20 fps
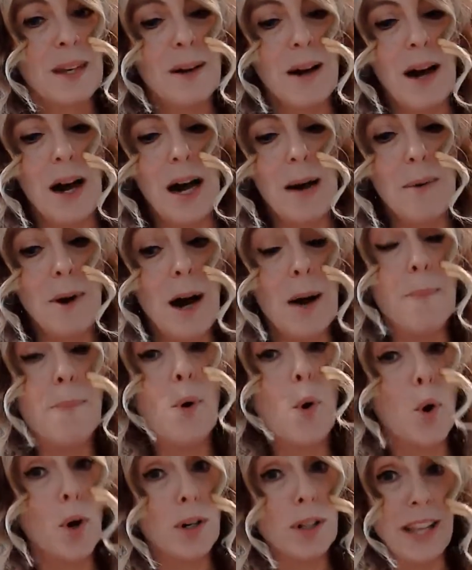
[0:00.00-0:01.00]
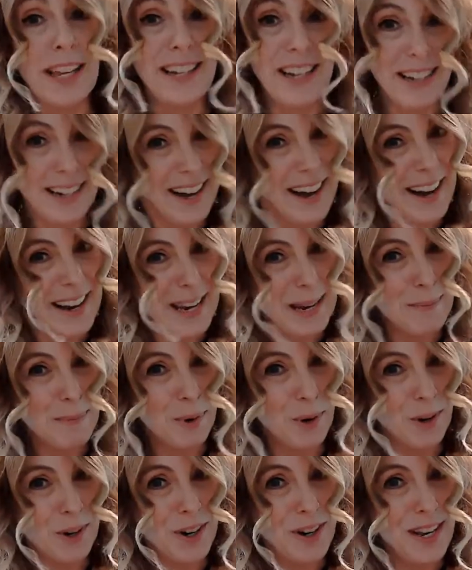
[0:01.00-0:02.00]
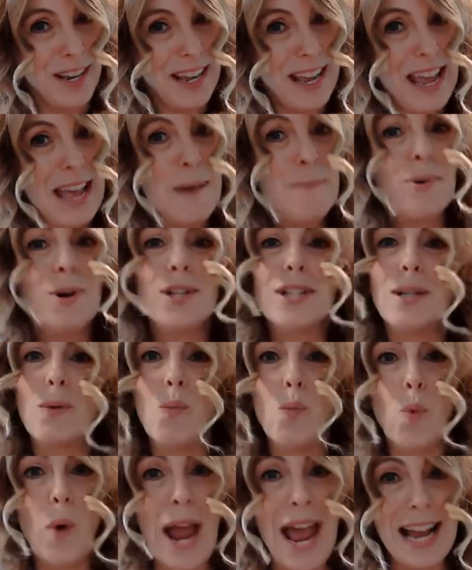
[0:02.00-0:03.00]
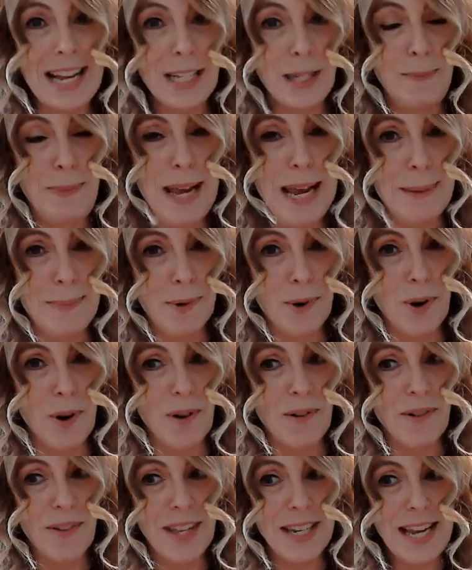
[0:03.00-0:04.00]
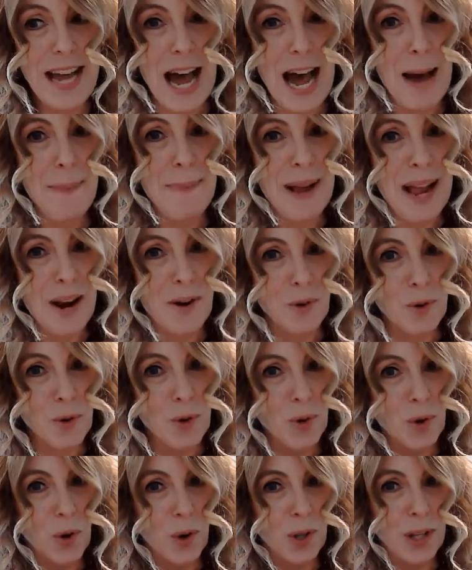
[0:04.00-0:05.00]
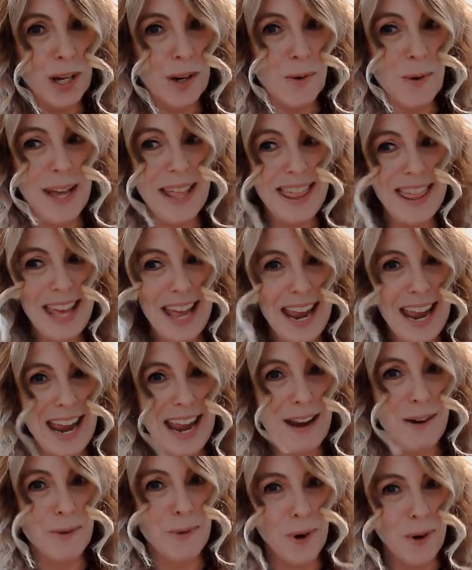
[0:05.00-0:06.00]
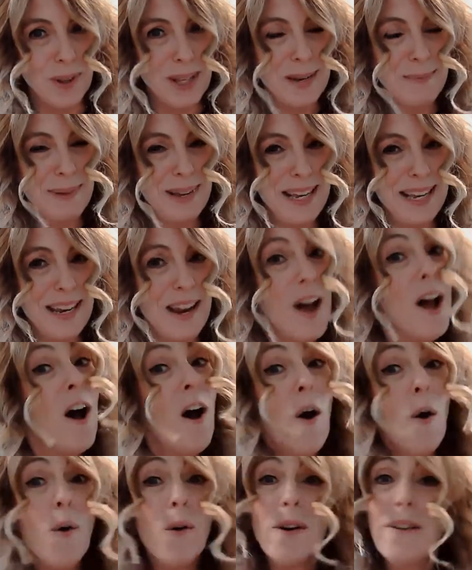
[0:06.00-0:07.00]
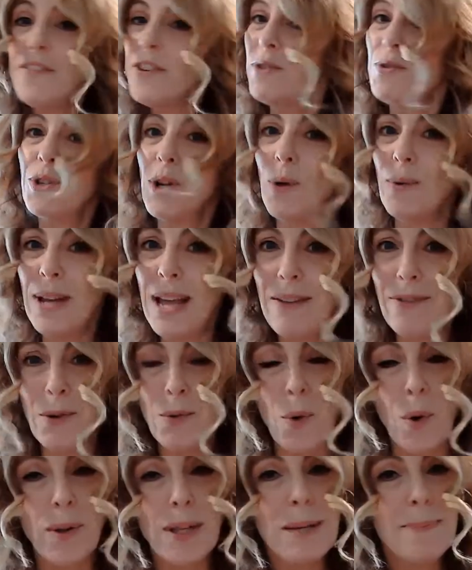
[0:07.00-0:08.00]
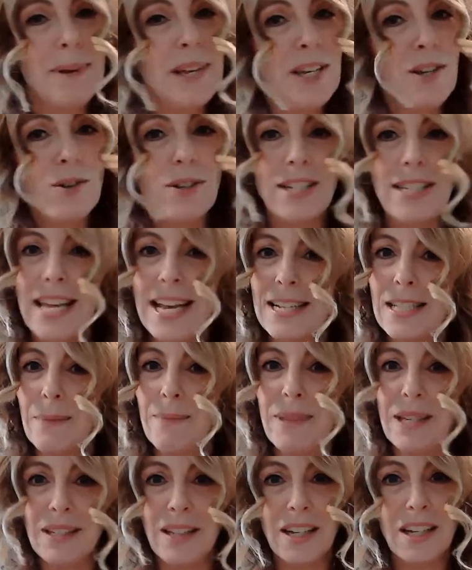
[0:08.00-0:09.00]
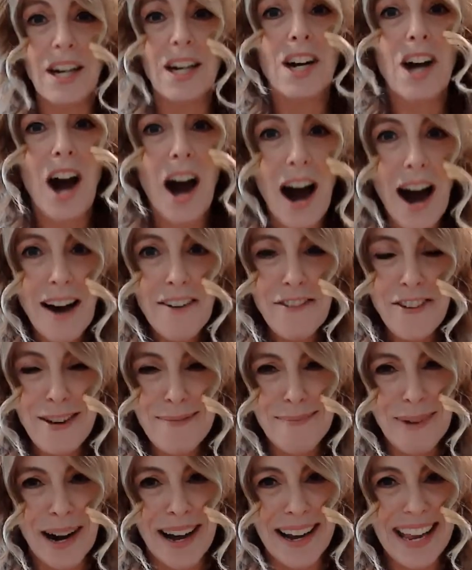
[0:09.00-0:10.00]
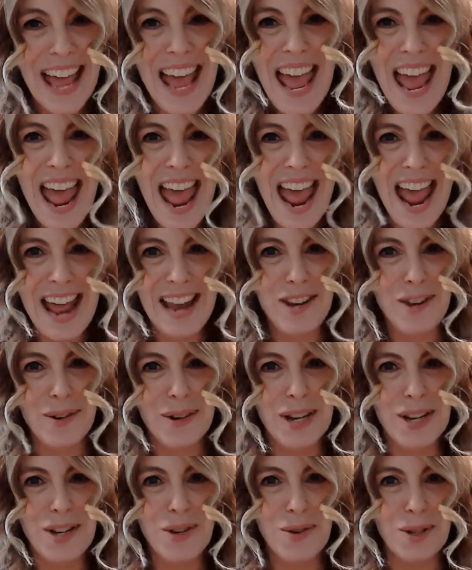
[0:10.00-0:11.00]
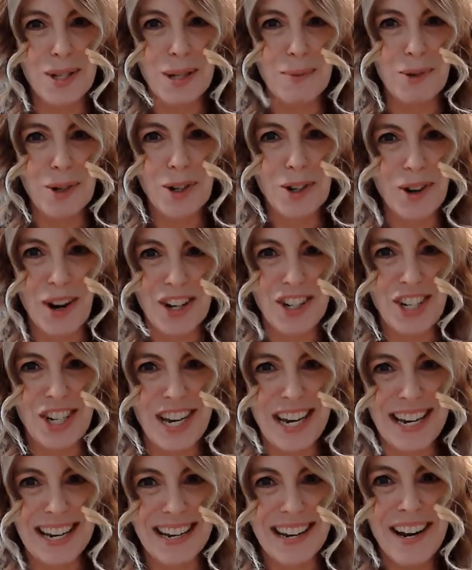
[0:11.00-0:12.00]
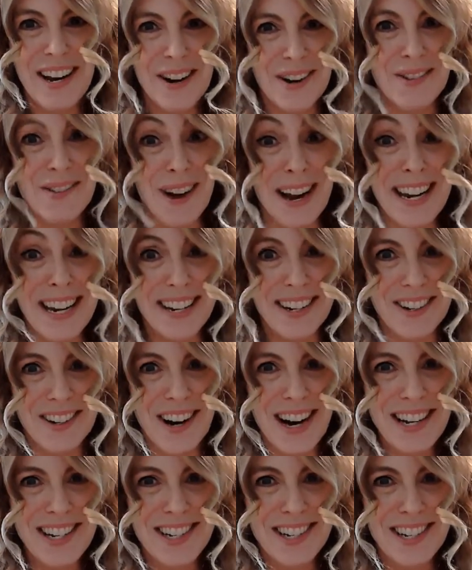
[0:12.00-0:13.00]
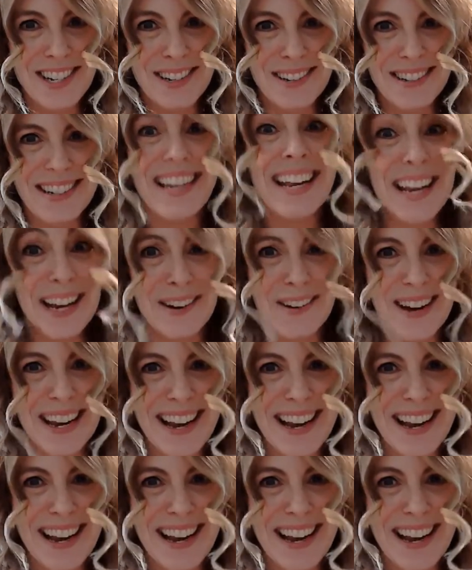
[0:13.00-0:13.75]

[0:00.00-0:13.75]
uh, a board, like a cutting board, put some wax paper over the top and roll it with a rolling pin. Or if you don't have a rolling pin, you could take something like a coffee mug and you can do some crushing. Ready to crush? Here we